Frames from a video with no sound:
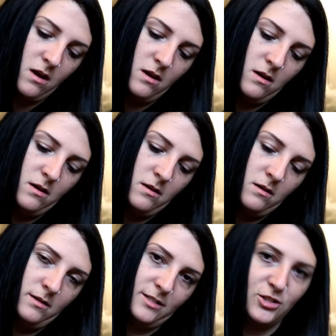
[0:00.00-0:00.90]

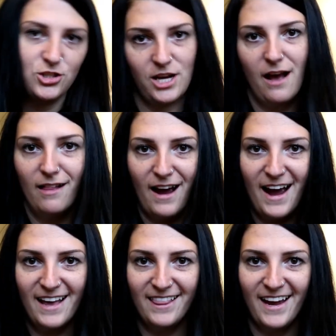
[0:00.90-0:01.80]
gel
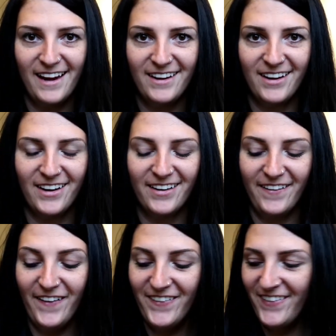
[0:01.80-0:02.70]
eyeliner.
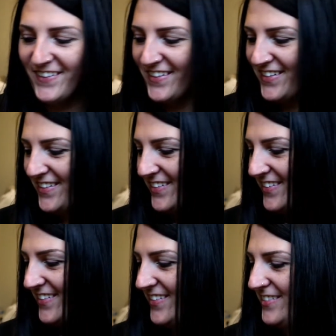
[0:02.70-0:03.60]

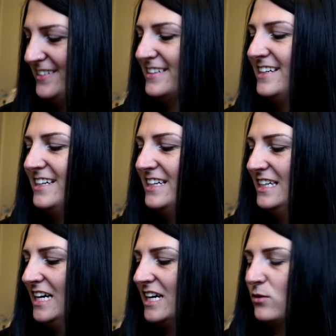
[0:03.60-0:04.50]
Ooh!
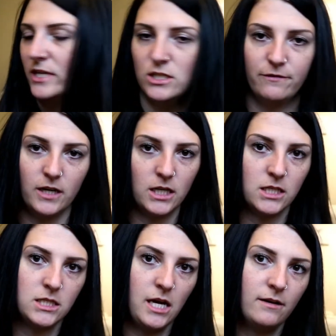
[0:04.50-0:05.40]
Way too fucking
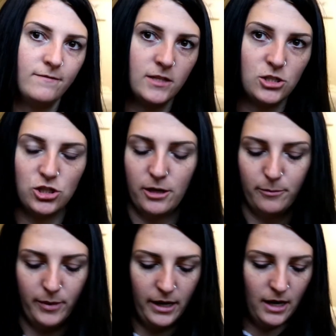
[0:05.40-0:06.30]
excited for this shit,
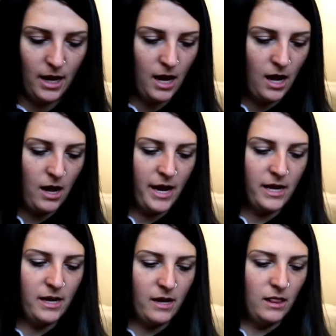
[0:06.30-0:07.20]
but
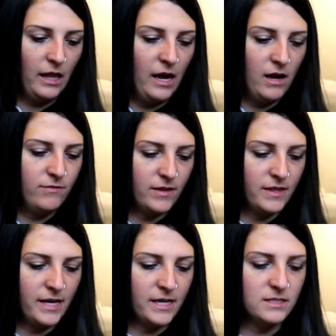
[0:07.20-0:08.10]
I love
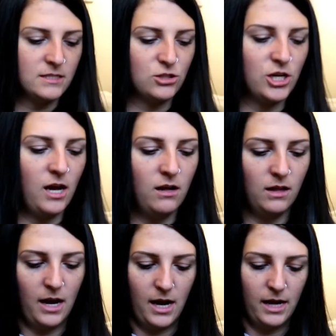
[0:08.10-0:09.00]
this
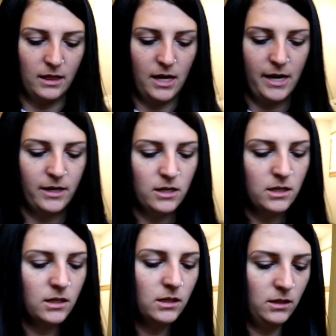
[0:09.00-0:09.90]
gel
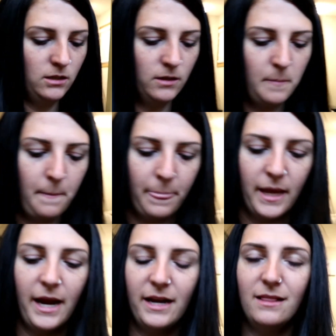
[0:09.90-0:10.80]
eyeliner.
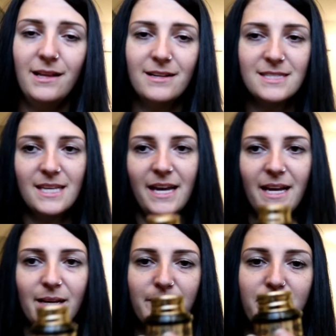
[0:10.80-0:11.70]
And it looks
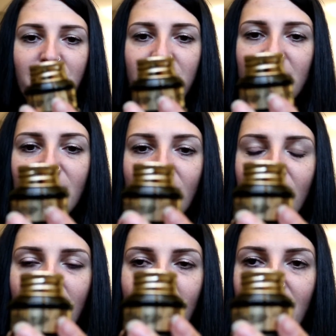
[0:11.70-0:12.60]
like,
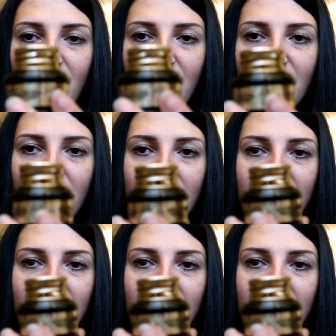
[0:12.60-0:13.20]
look at it.